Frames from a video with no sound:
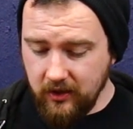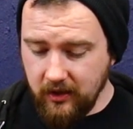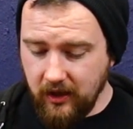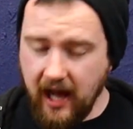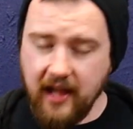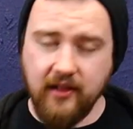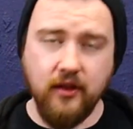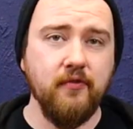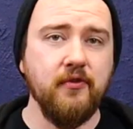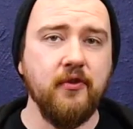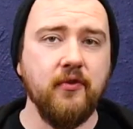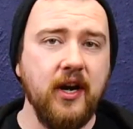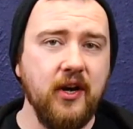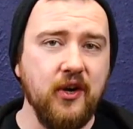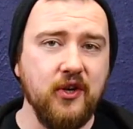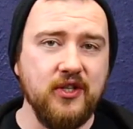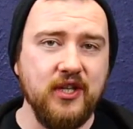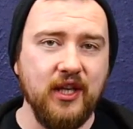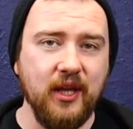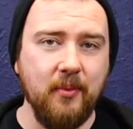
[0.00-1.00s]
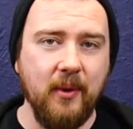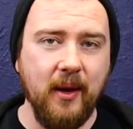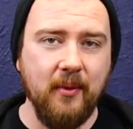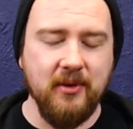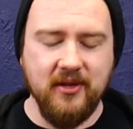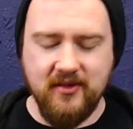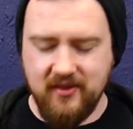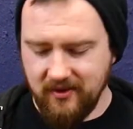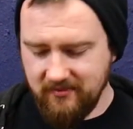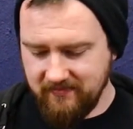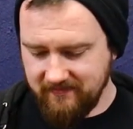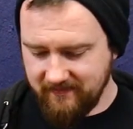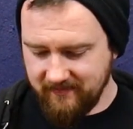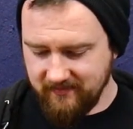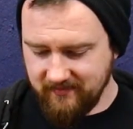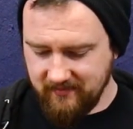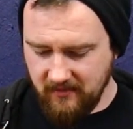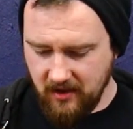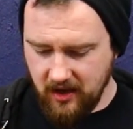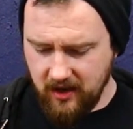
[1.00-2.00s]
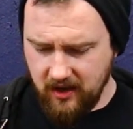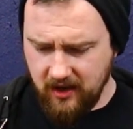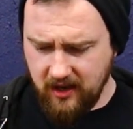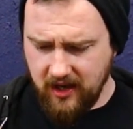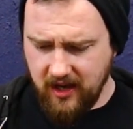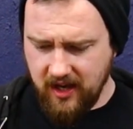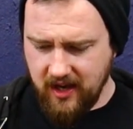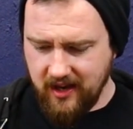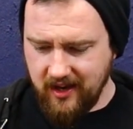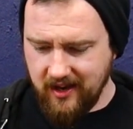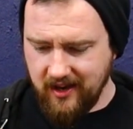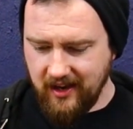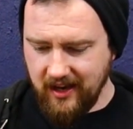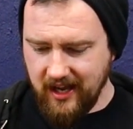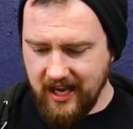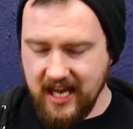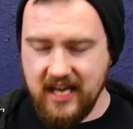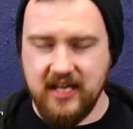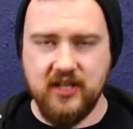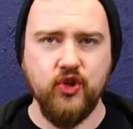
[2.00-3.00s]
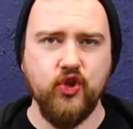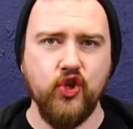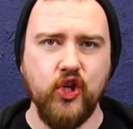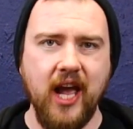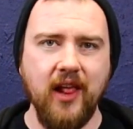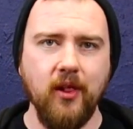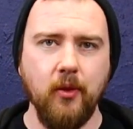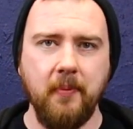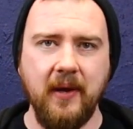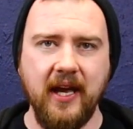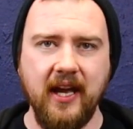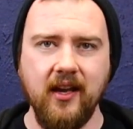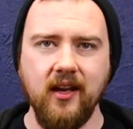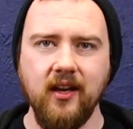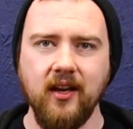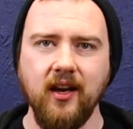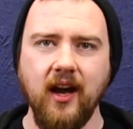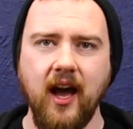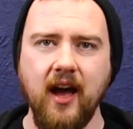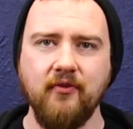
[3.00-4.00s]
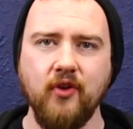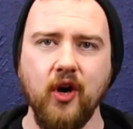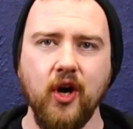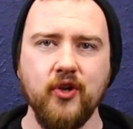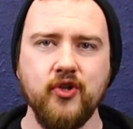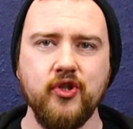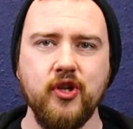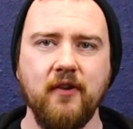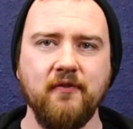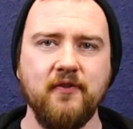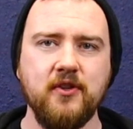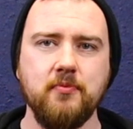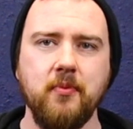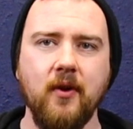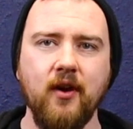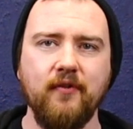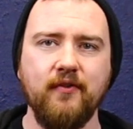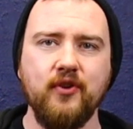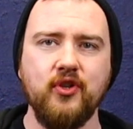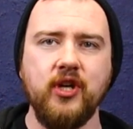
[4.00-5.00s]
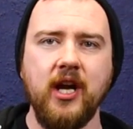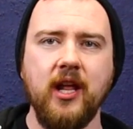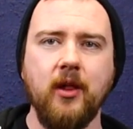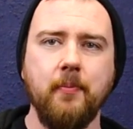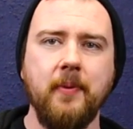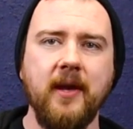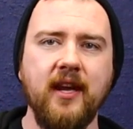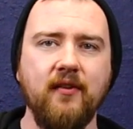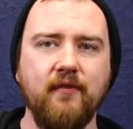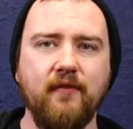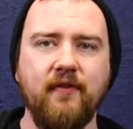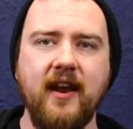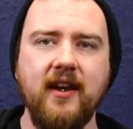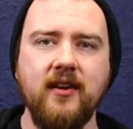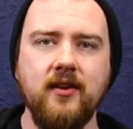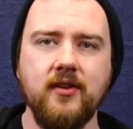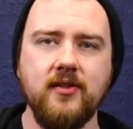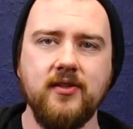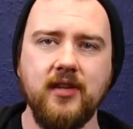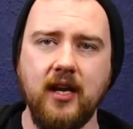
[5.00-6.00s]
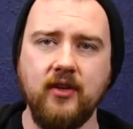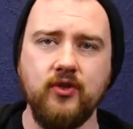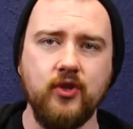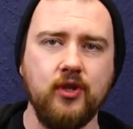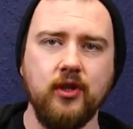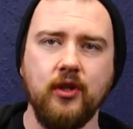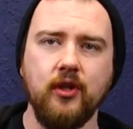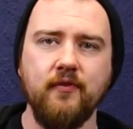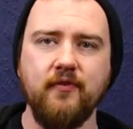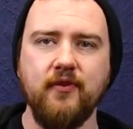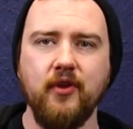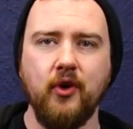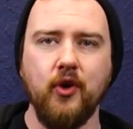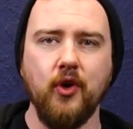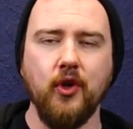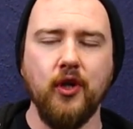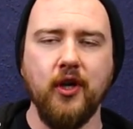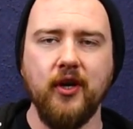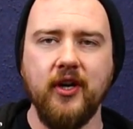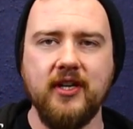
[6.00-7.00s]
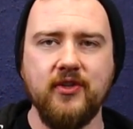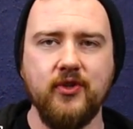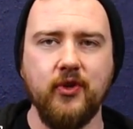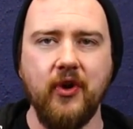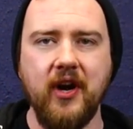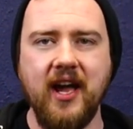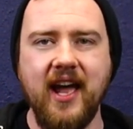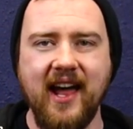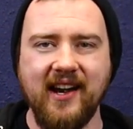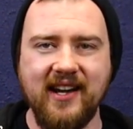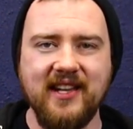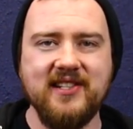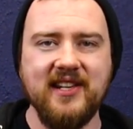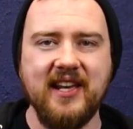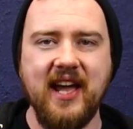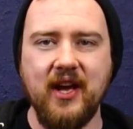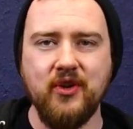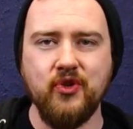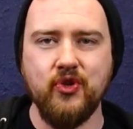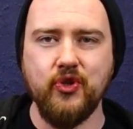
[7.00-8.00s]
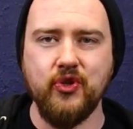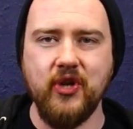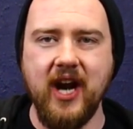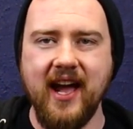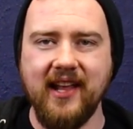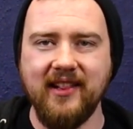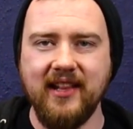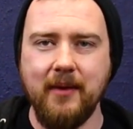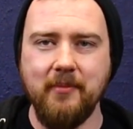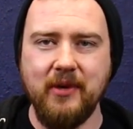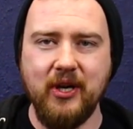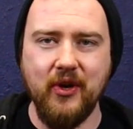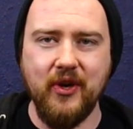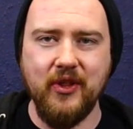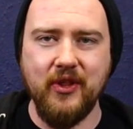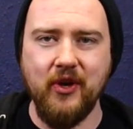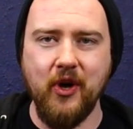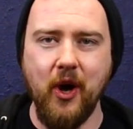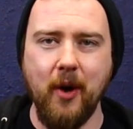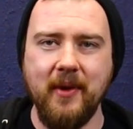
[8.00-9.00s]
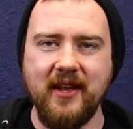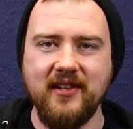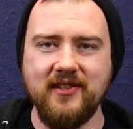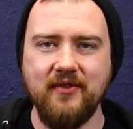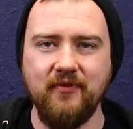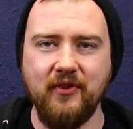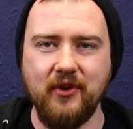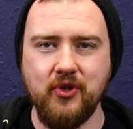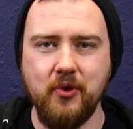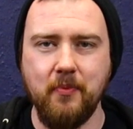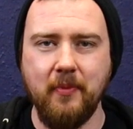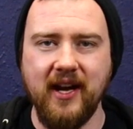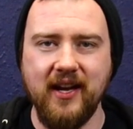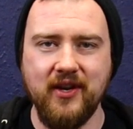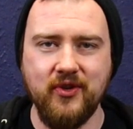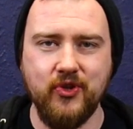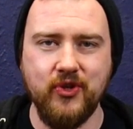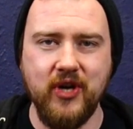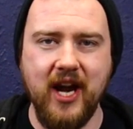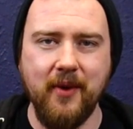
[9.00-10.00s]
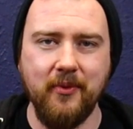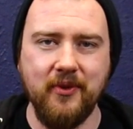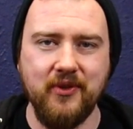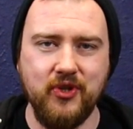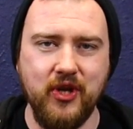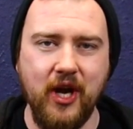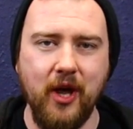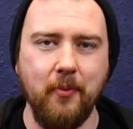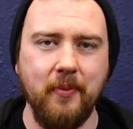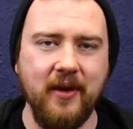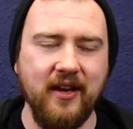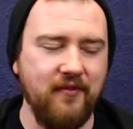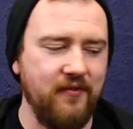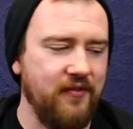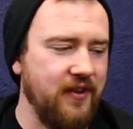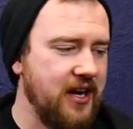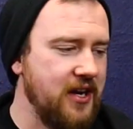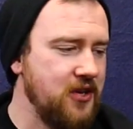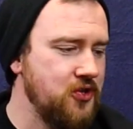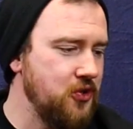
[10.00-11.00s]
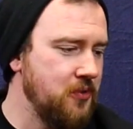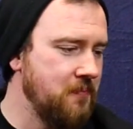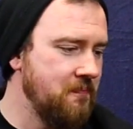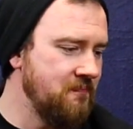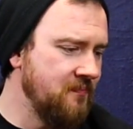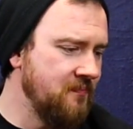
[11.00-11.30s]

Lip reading: I love the Red Hot Chili Peppers. It's shell pink. I've got a soft spot for shell pink Fenders. I just love the colour. It's great. I need to get a Strat. Let me know in the comments if I should buy a Strat with a shell pink finish.